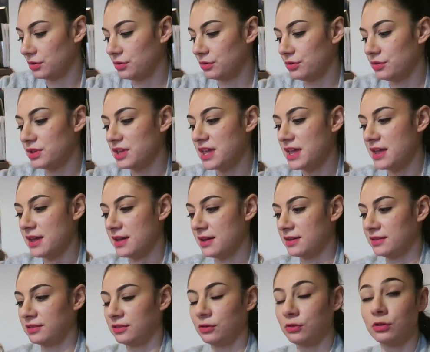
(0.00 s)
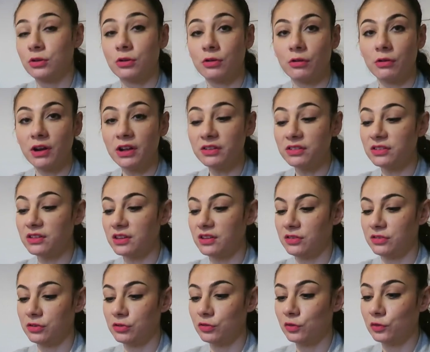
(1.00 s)
Oh yeah. So the crust
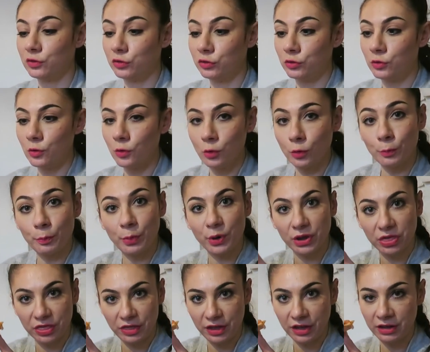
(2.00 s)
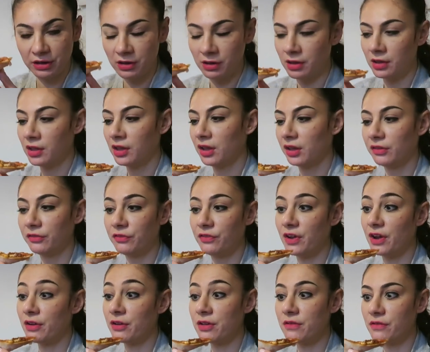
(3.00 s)
is super thin,
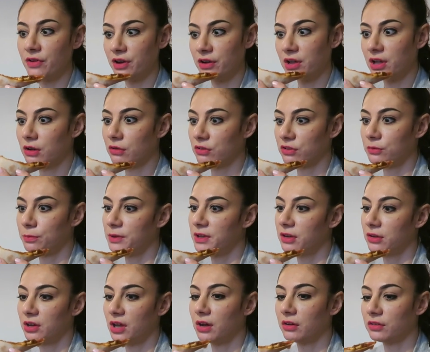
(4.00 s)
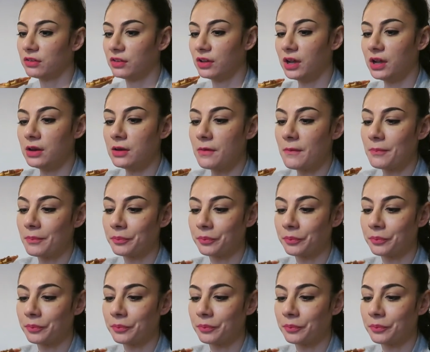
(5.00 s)
very very crispy on outside.